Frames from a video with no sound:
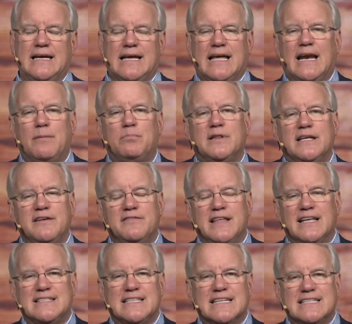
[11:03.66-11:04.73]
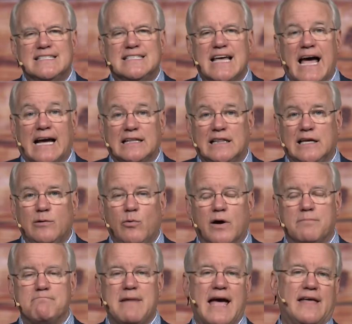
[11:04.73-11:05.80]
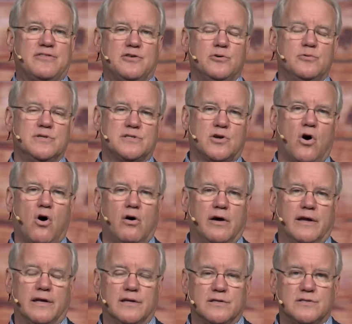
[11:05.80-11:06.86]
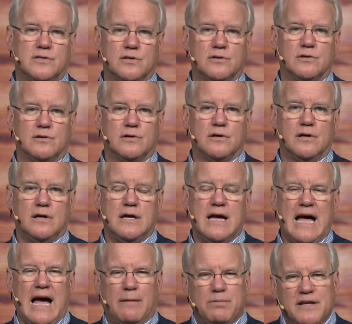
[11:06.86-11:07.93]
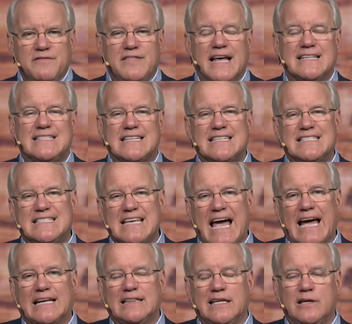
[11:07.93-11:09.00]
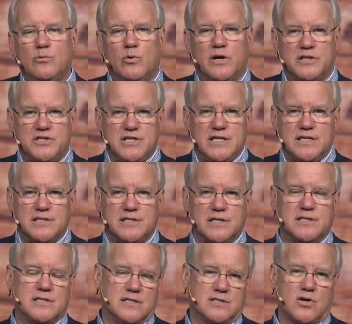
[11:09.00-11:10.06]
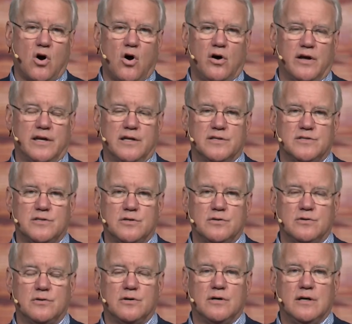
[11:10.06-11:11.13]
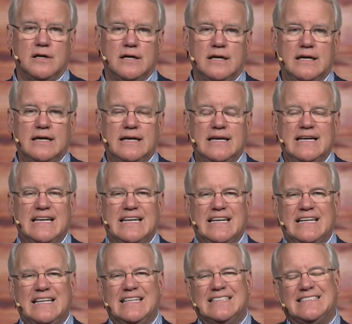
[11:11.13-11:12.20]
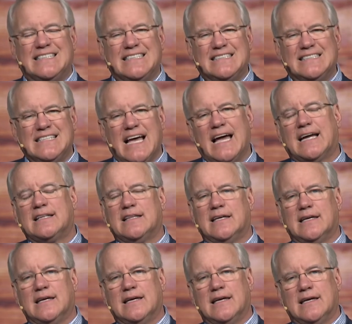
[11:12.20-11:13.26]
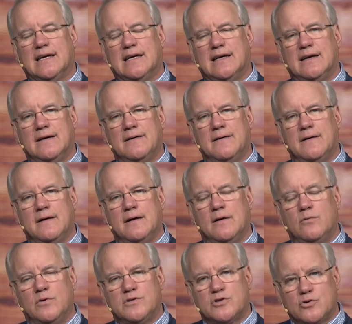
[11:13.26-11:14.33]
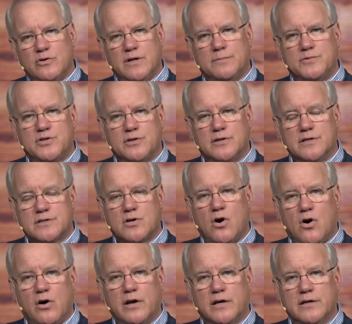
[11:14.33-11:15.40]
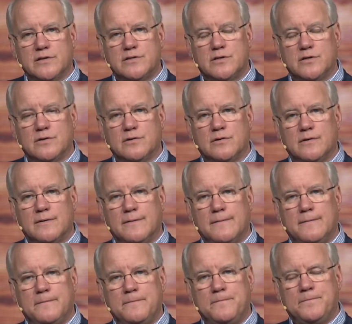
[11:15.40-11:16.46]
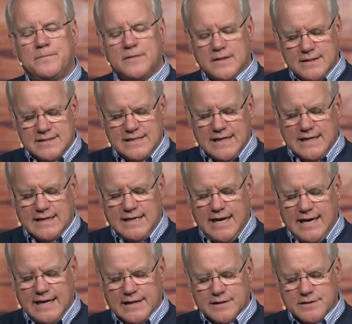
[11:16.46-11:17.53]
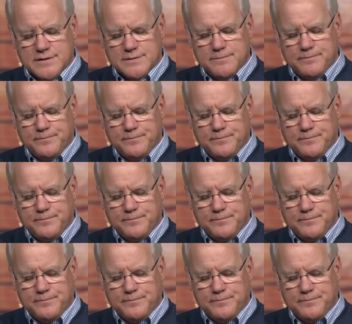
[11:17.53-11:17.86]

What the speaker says: And I believe that's exactly what Matthew is calling us to. I believe that's exactly what Jesus is calling us to. It's exactly what Scripture is calling us to sing thanks.